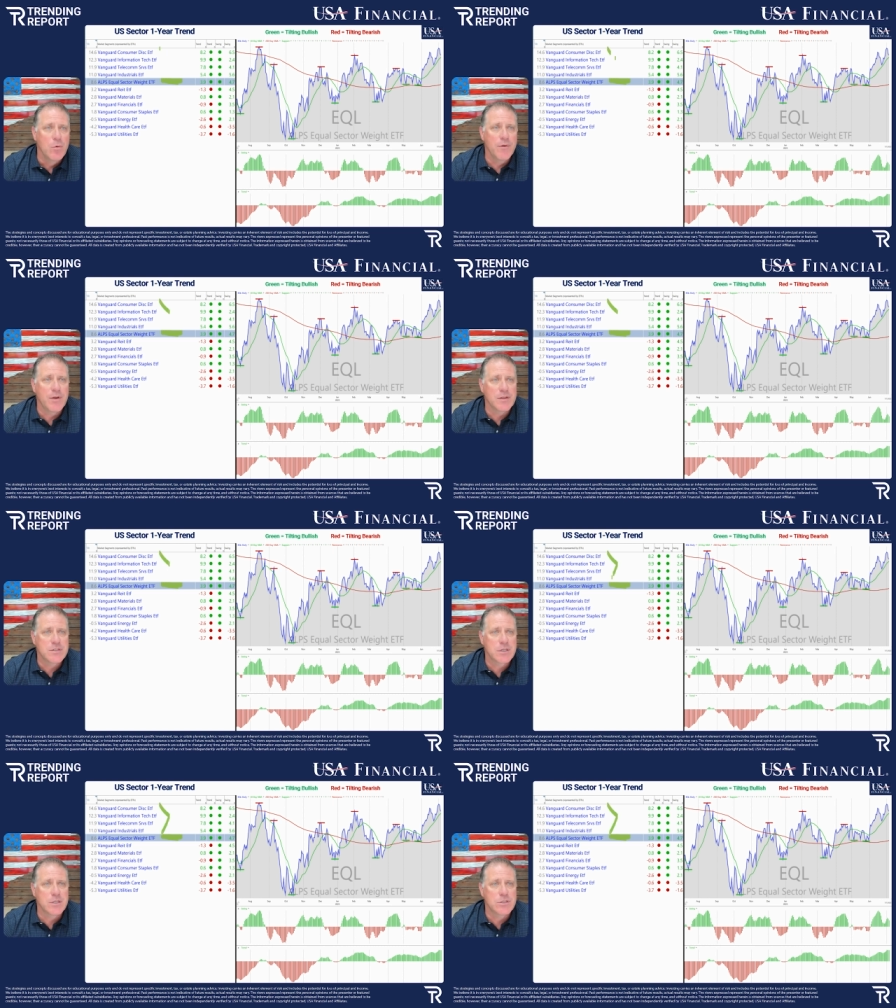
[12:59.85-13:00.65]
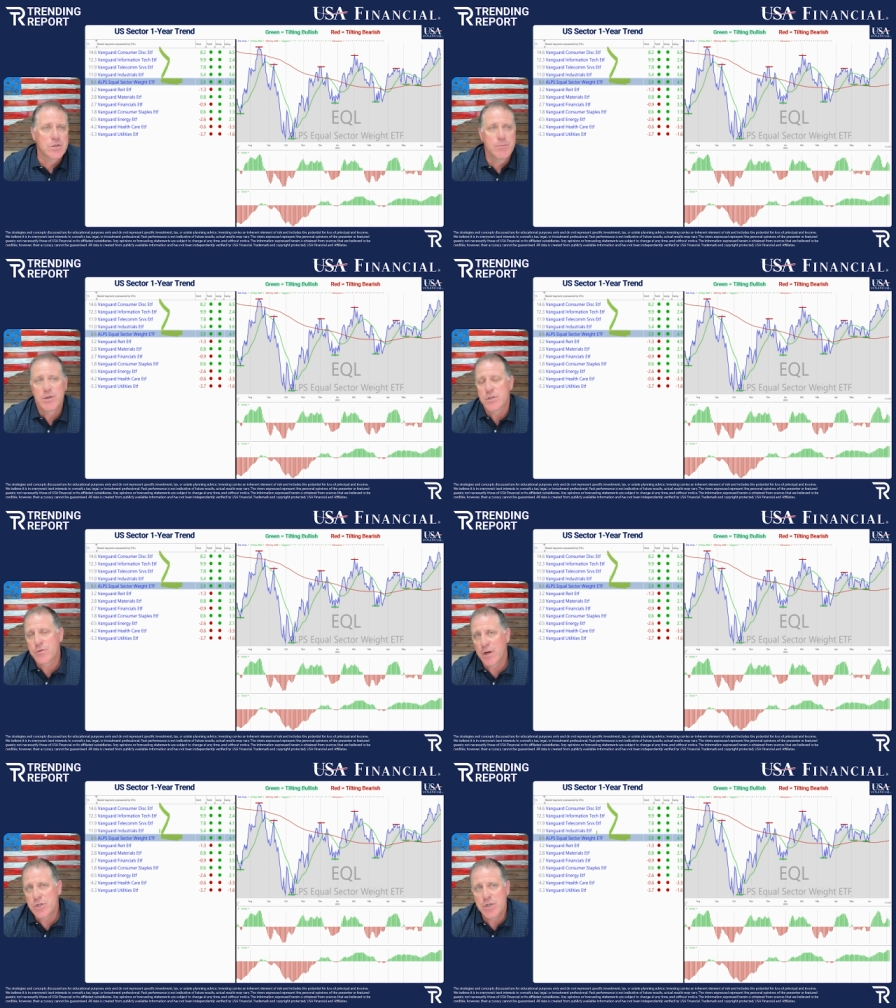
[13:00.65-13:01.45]
We've got consumer
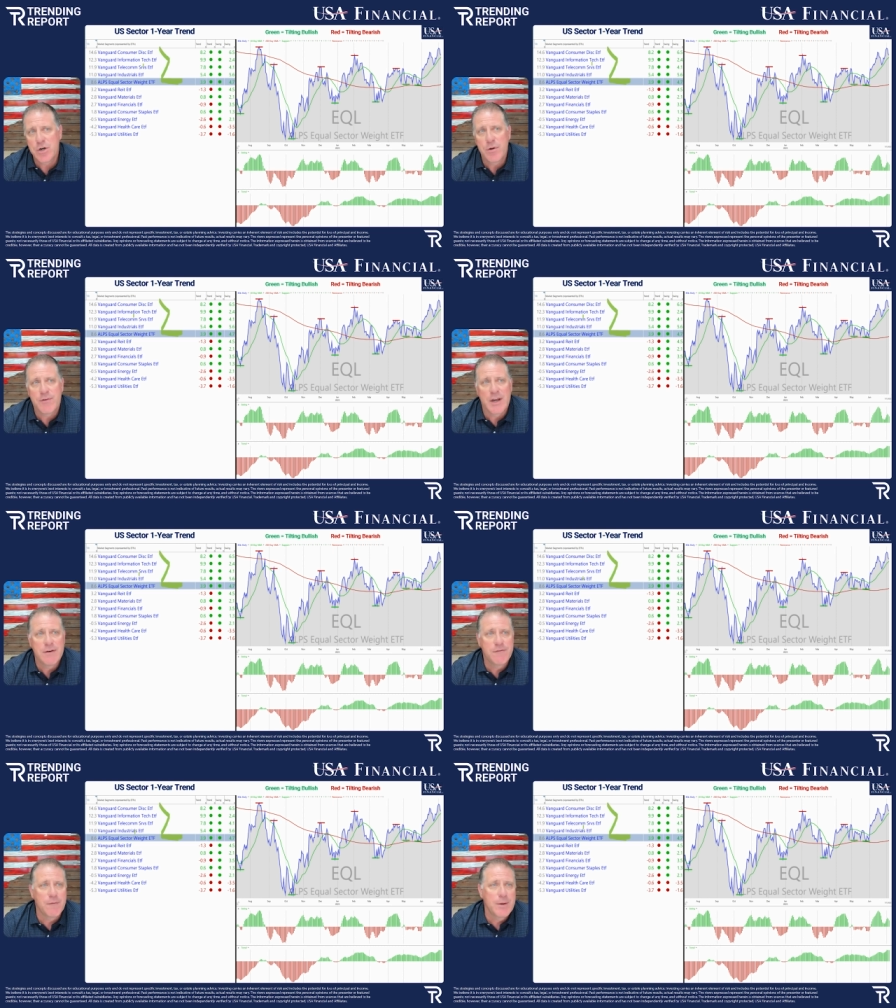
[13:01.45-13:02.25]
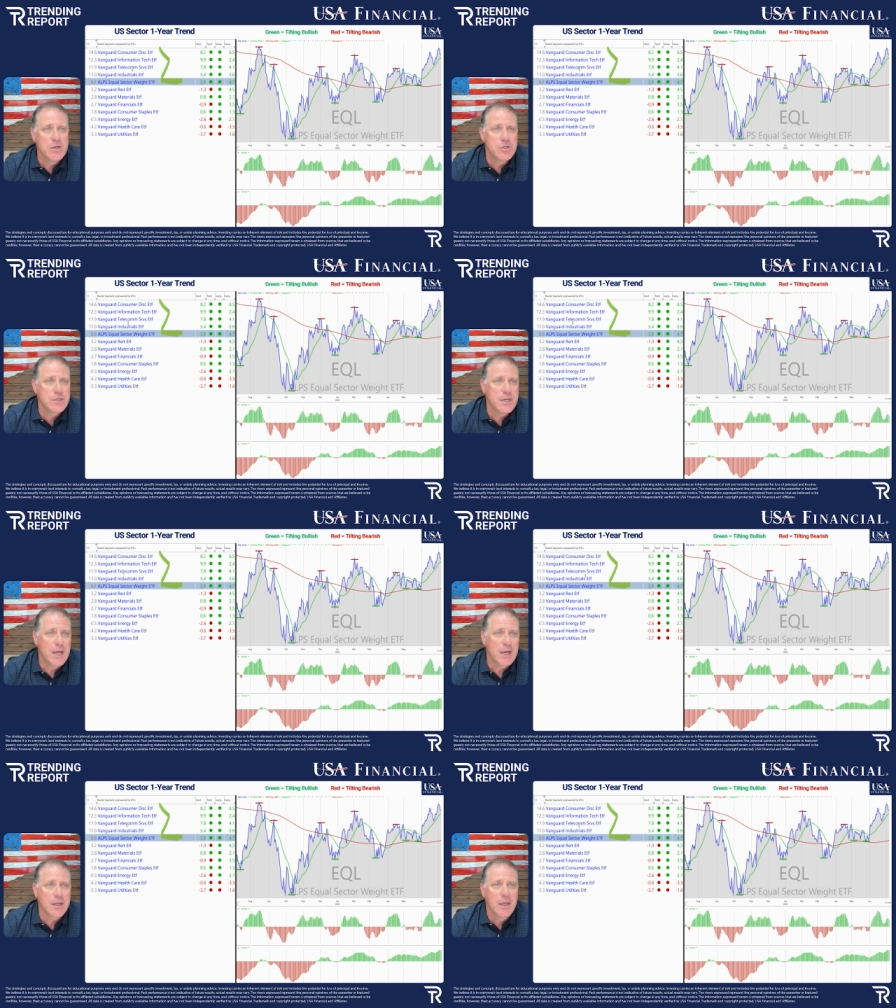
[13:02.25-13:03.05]
discretionary, we've got information
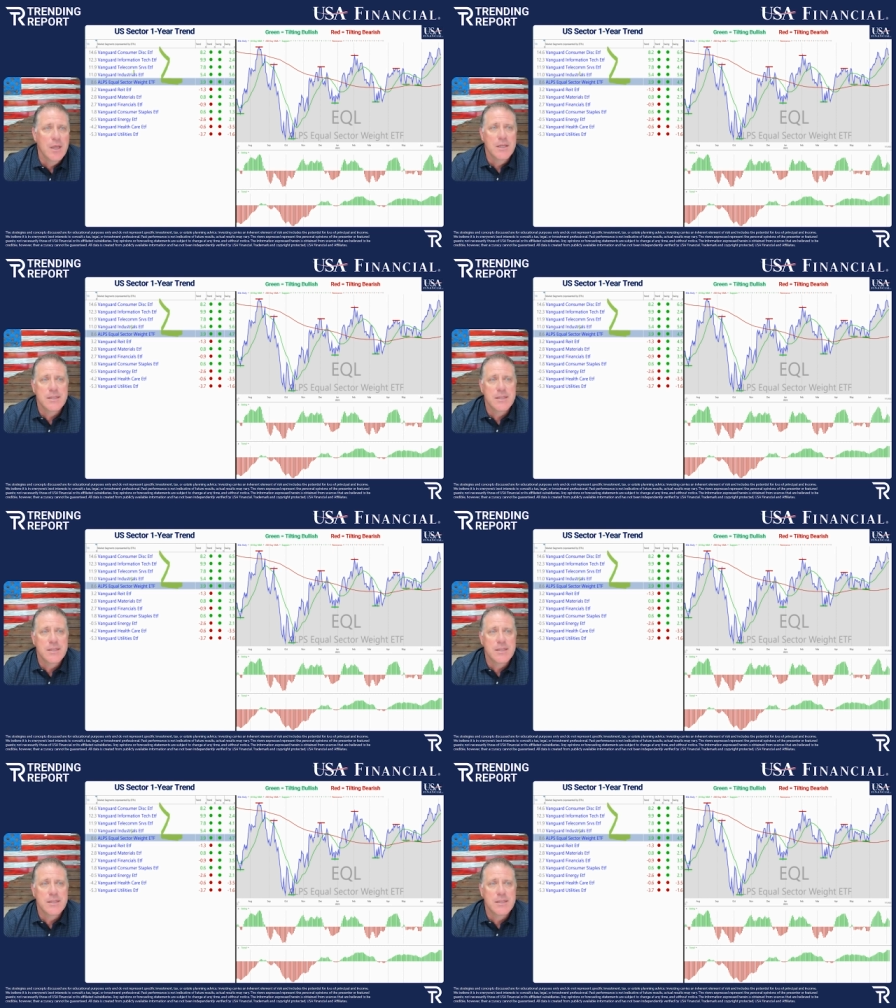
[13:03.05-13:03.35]
tech,